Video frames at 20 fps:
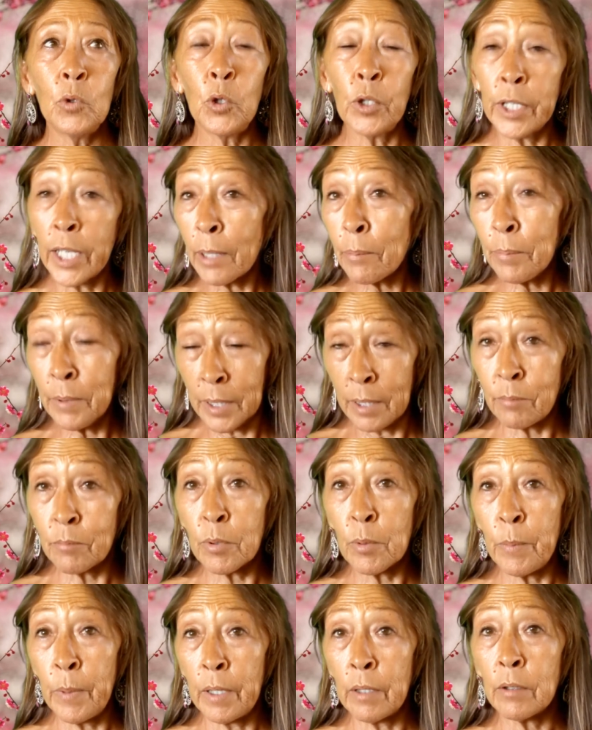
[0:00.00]
look at being
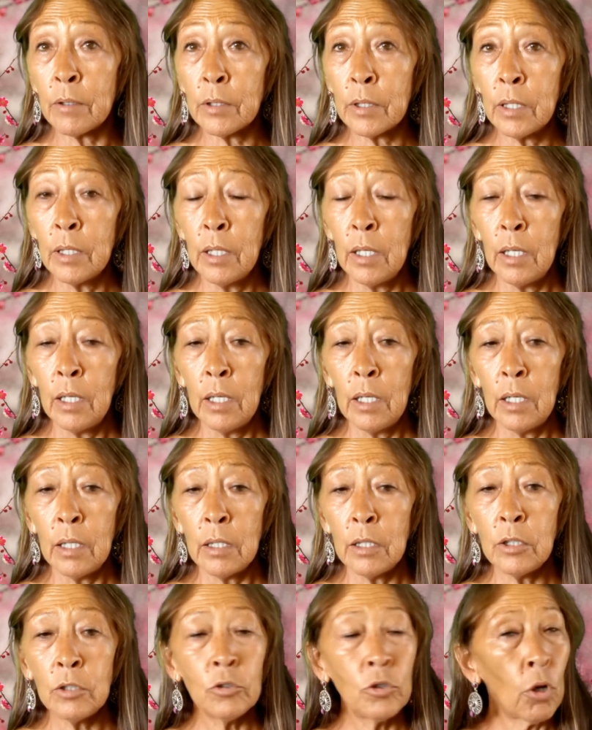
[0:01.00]
prepared.
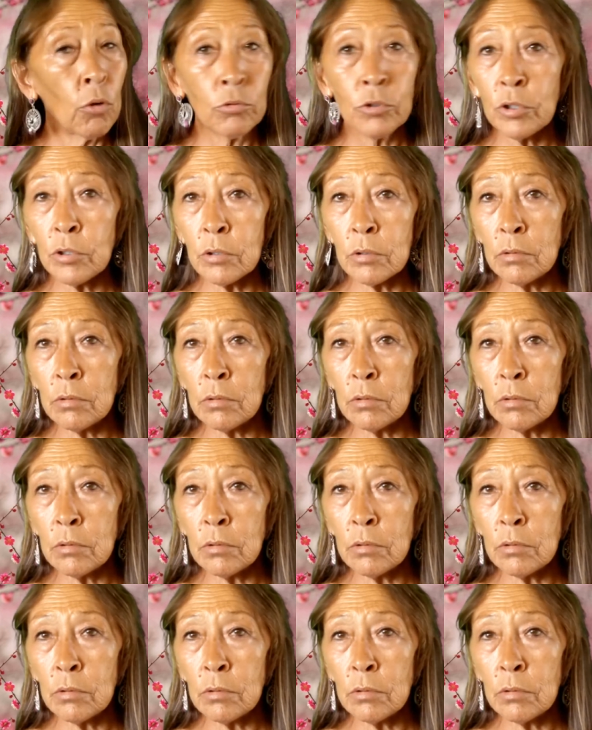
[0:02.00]
Don't